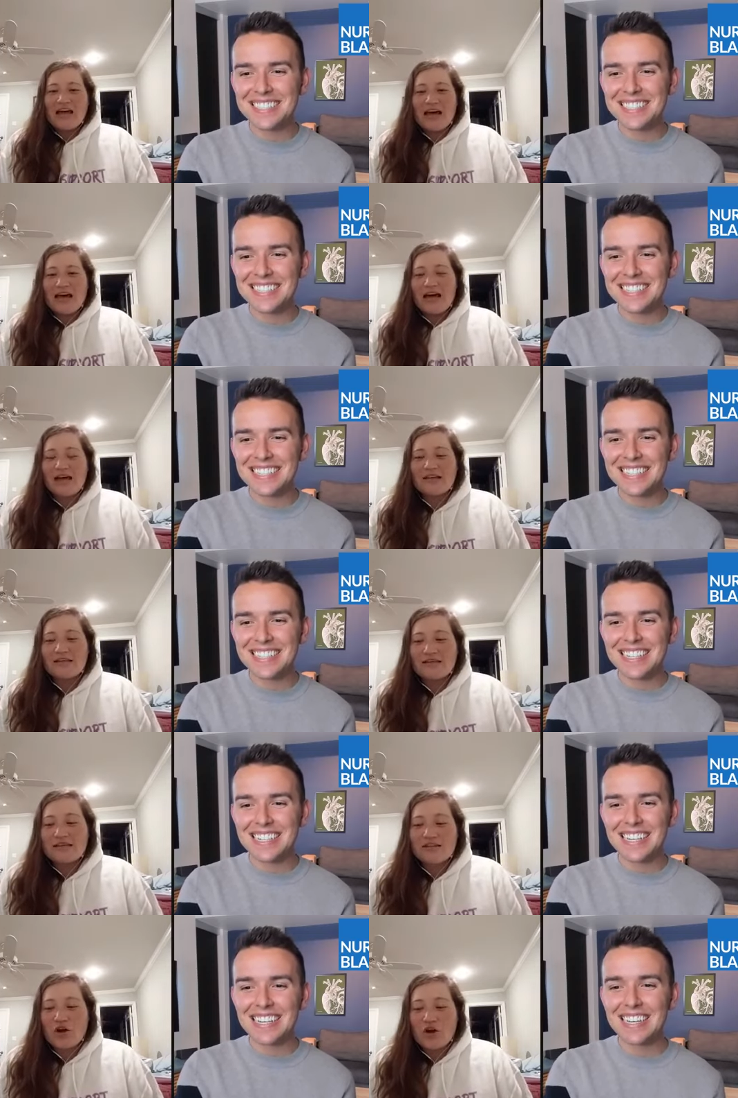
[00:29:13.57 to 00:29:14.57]
Speaker 1: uh,
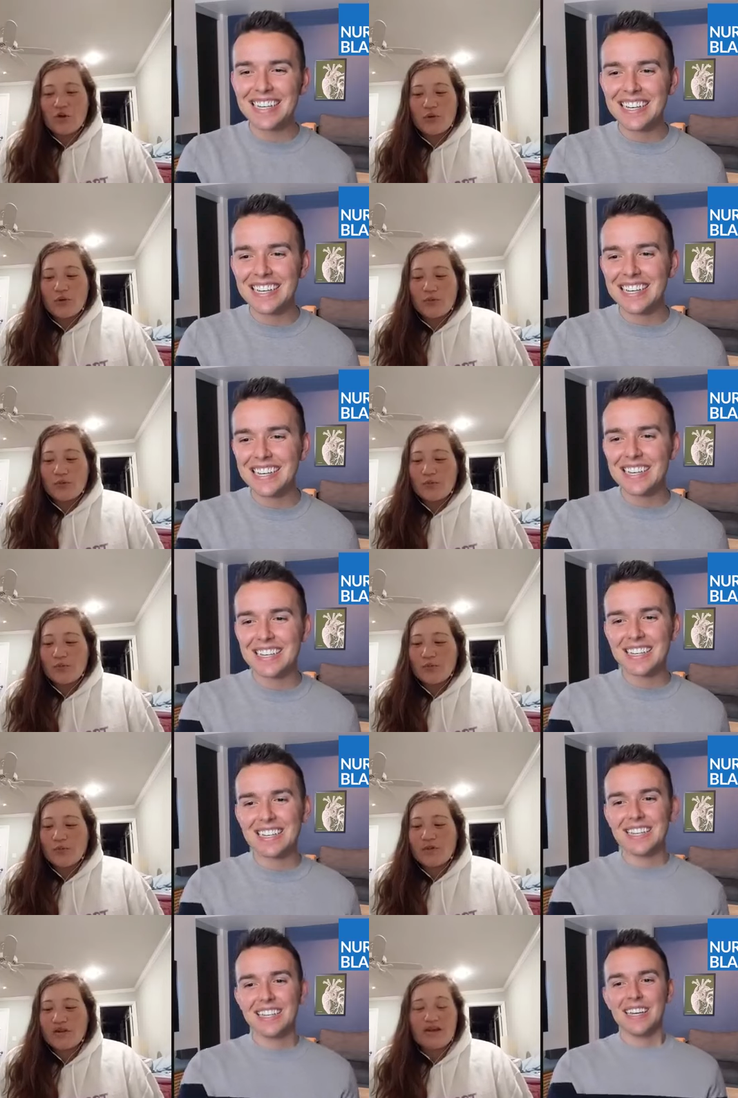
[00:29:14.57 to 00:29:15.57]
so
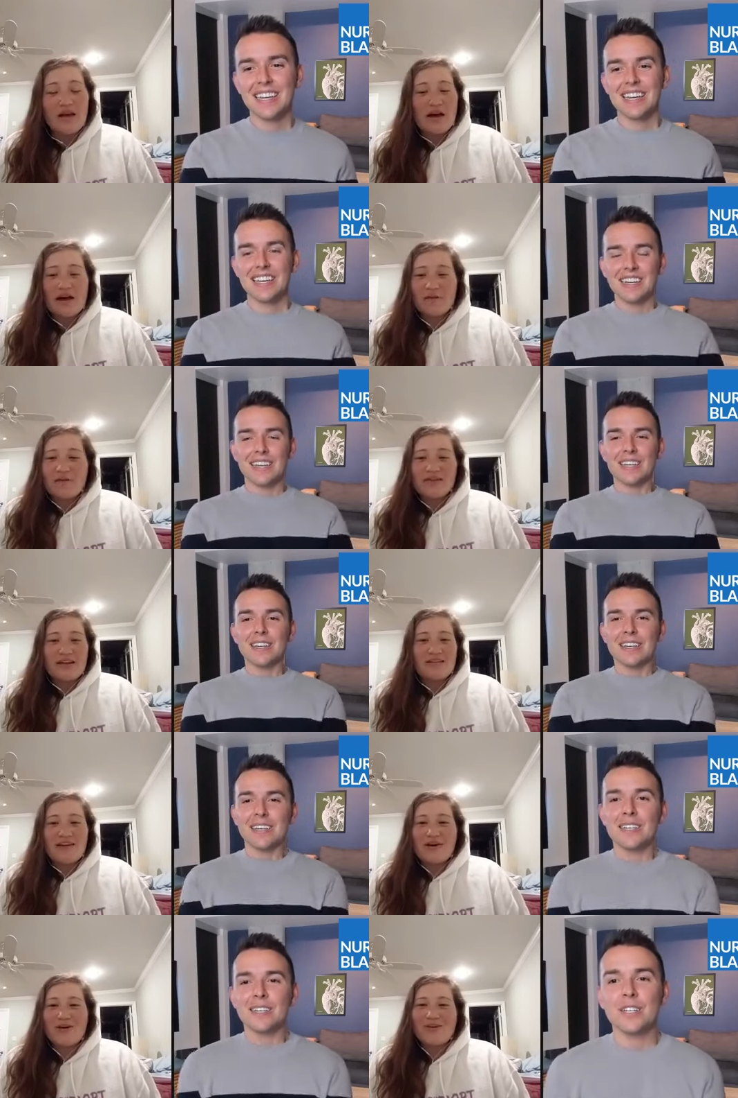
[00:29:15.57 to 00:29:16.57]
yeah, I mean
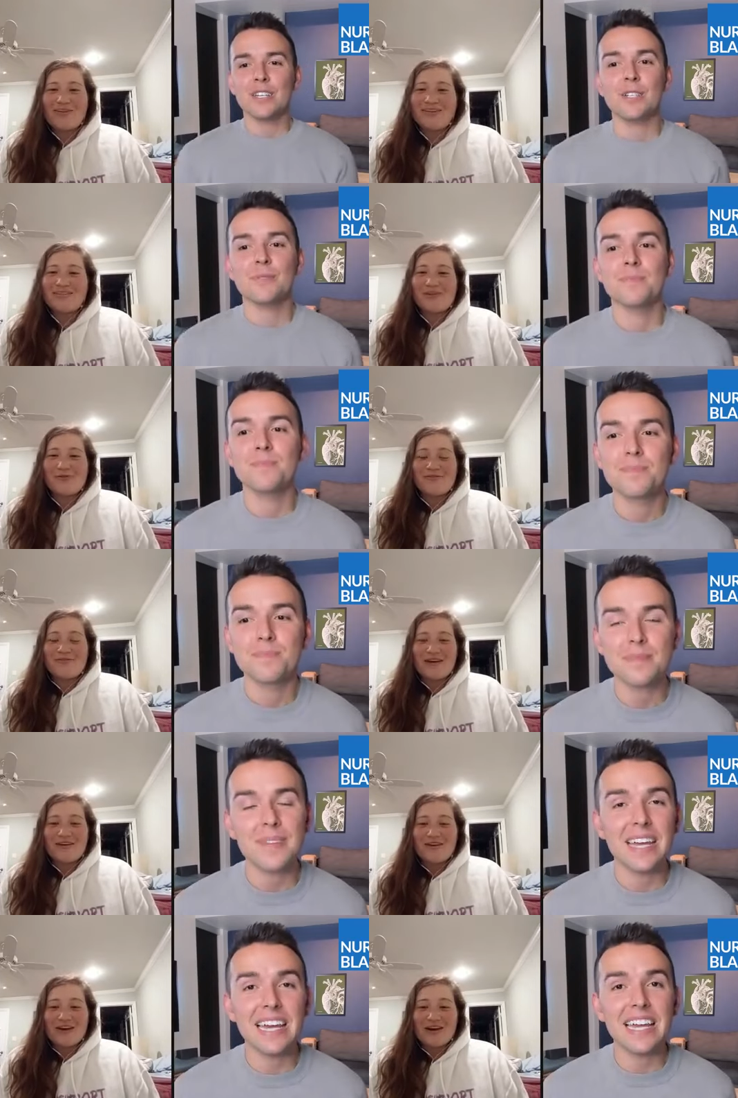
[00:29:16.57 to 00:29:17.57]
that's how that's how we
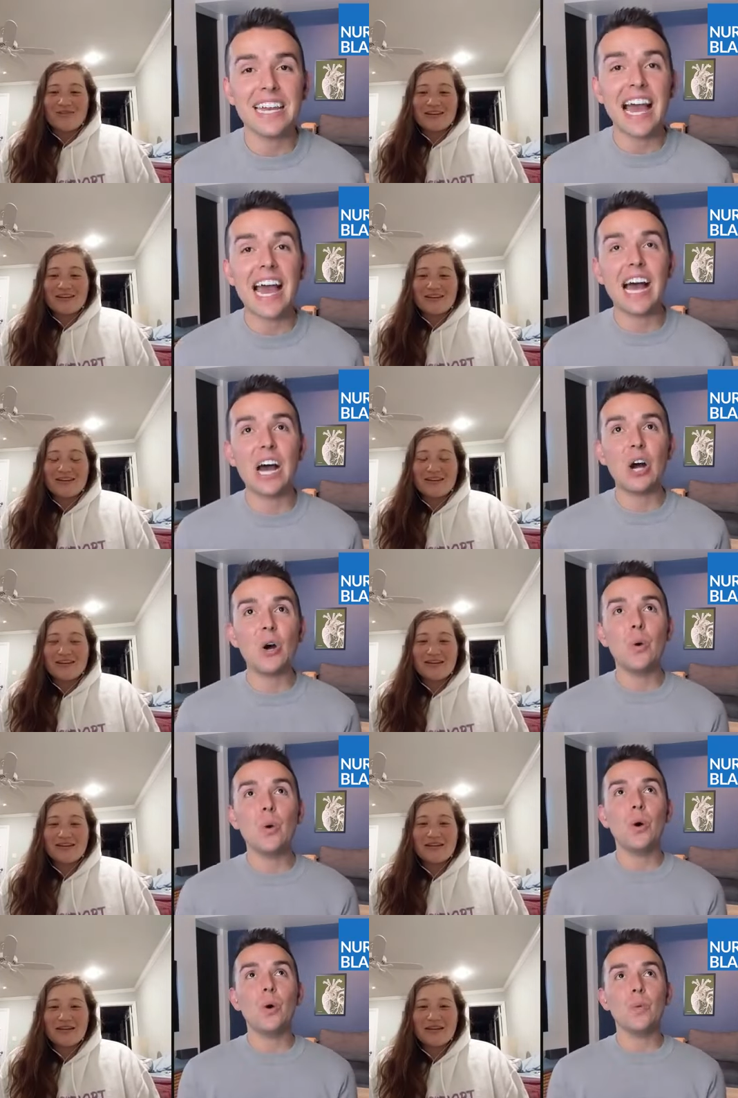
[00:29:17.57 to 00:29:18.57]
find our housing. And
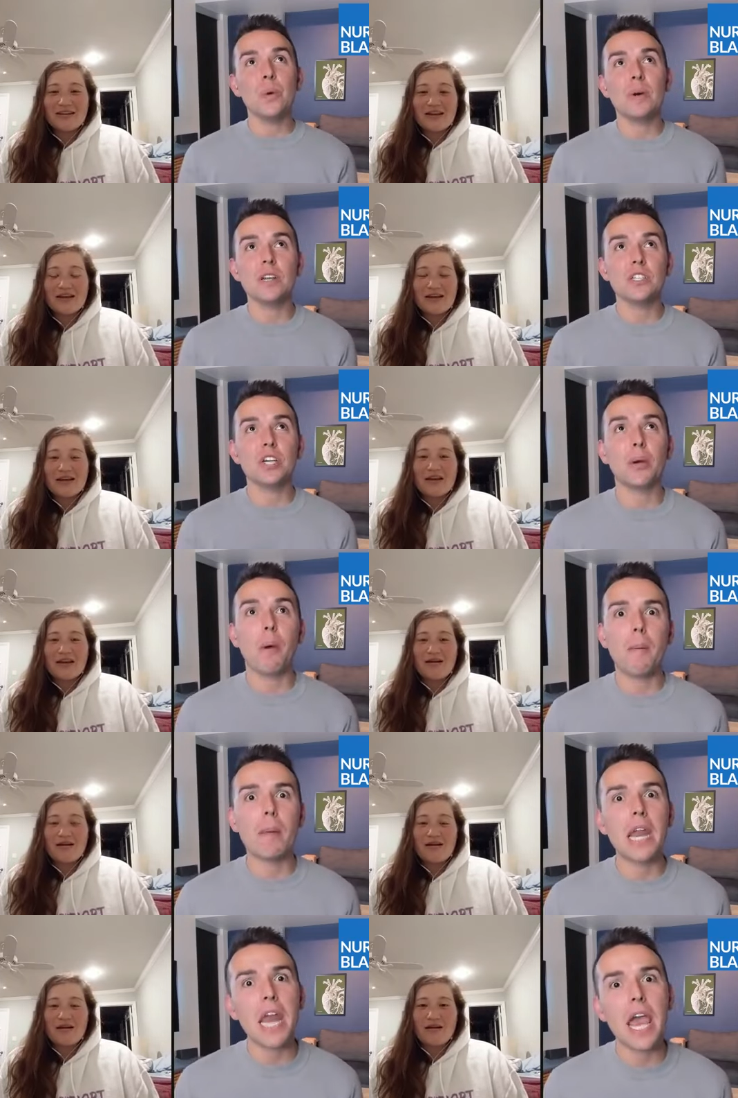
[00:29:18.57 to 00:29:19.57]
Speaker 2: how we want to talk
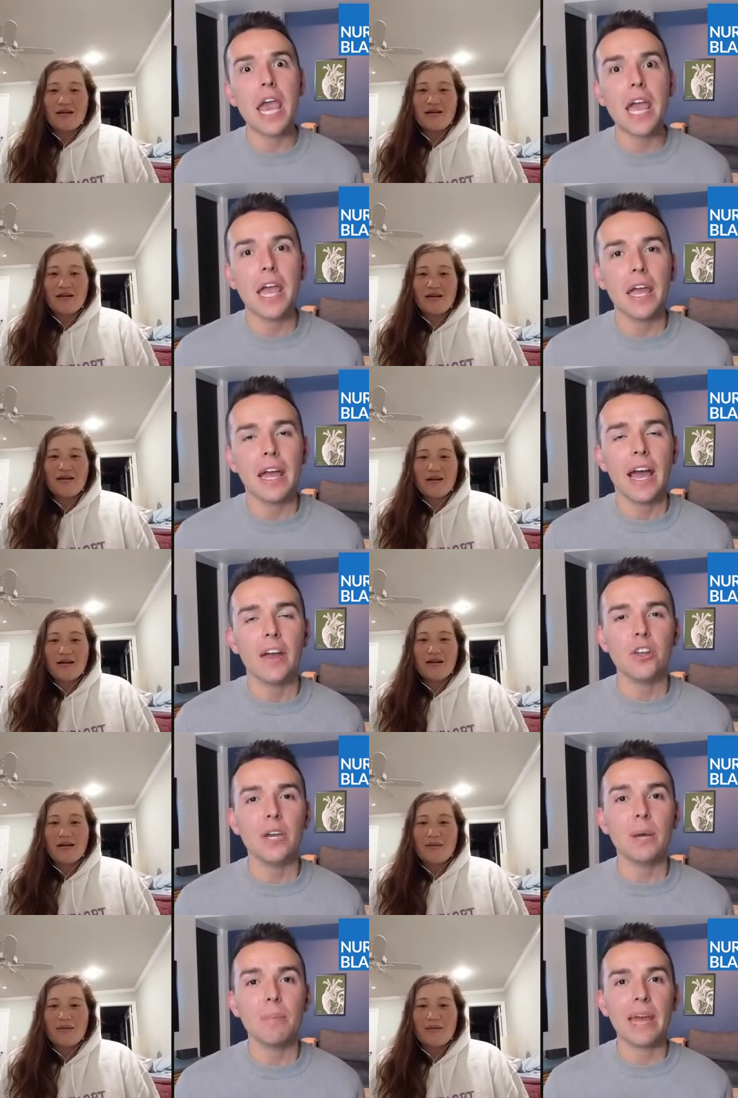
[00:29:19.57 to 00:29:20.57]
about money.
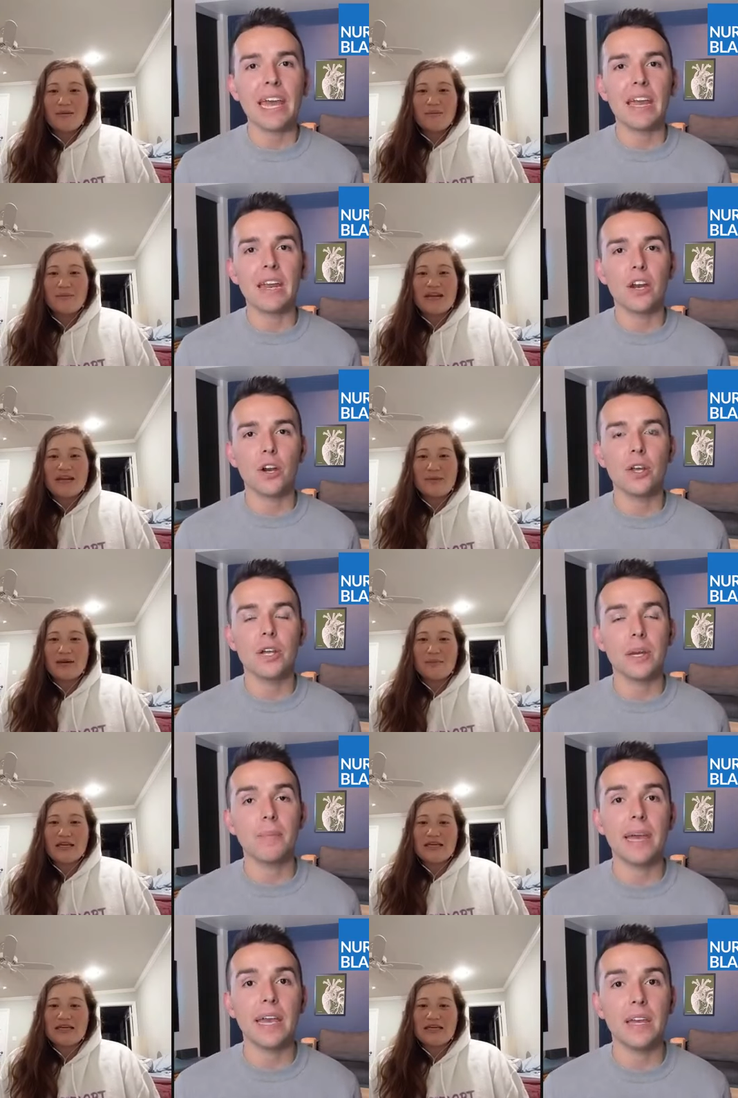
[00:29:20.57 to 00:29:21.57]
How do you get paid? Money. Are
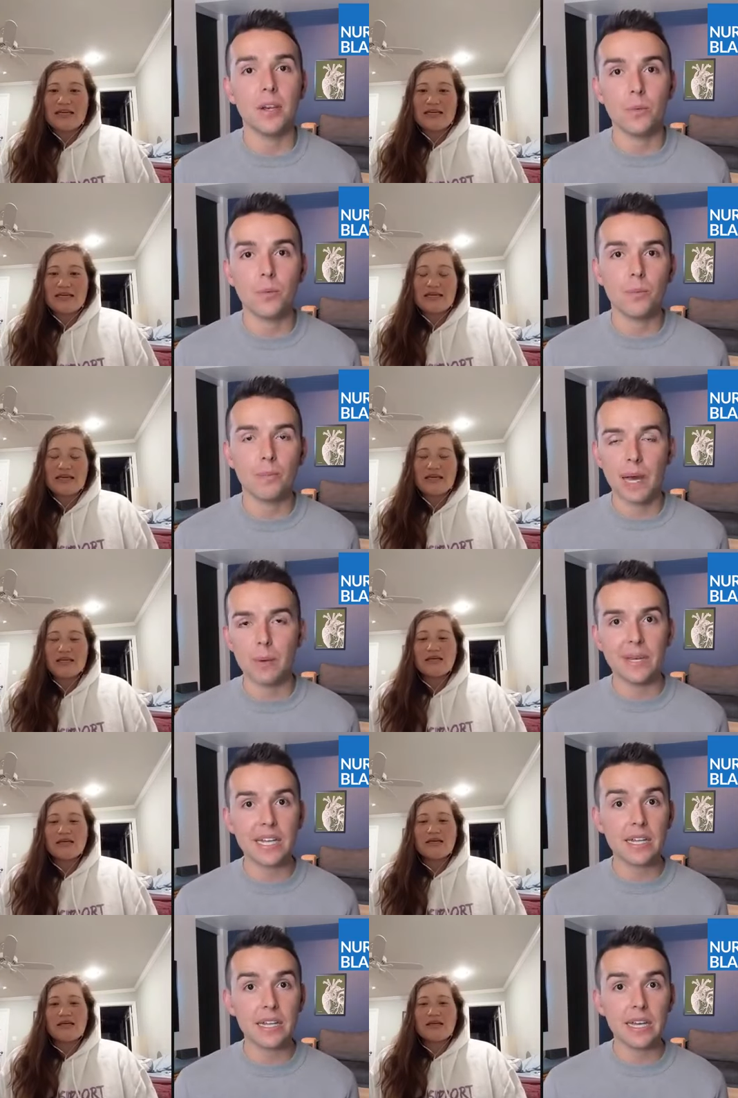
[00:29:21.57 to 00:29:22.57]
you get paid
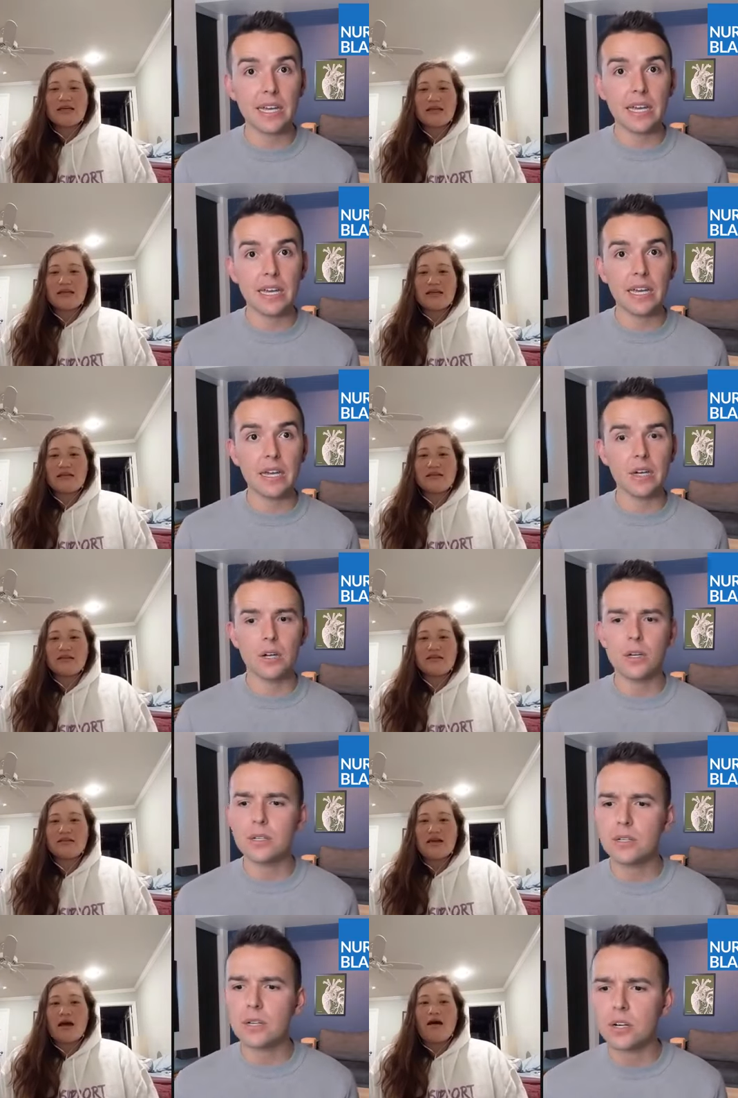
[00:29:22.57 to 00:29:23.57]
biweekly?
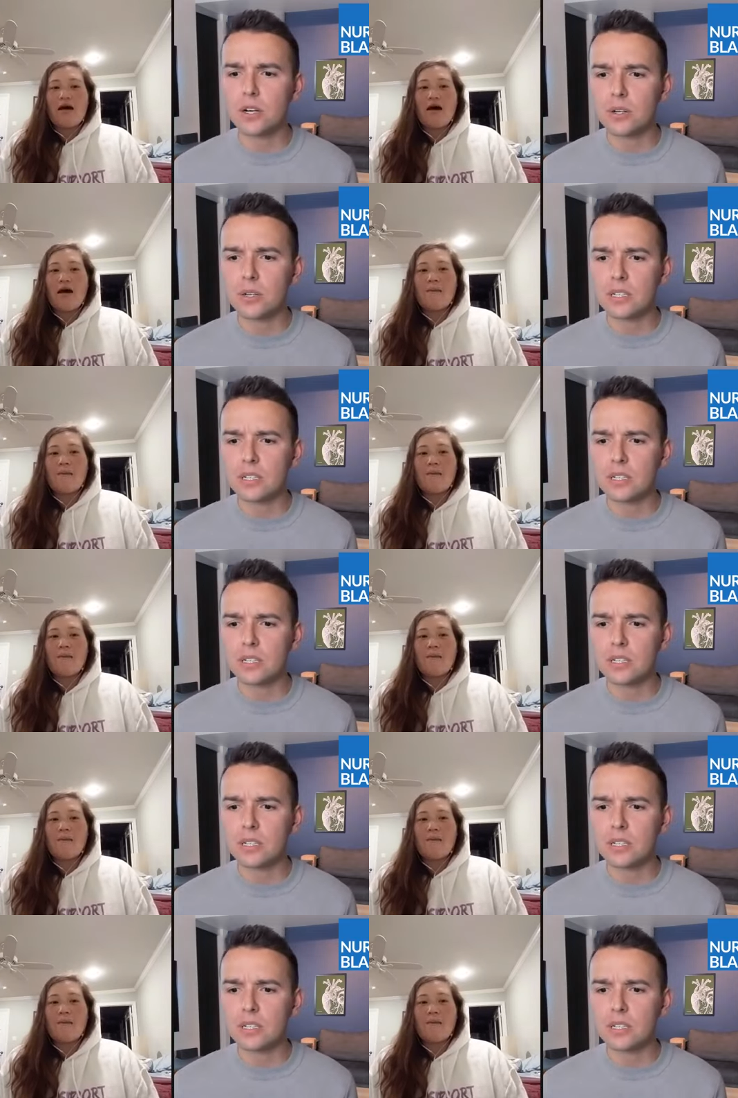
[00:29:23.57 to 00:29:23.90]
Yes. Or,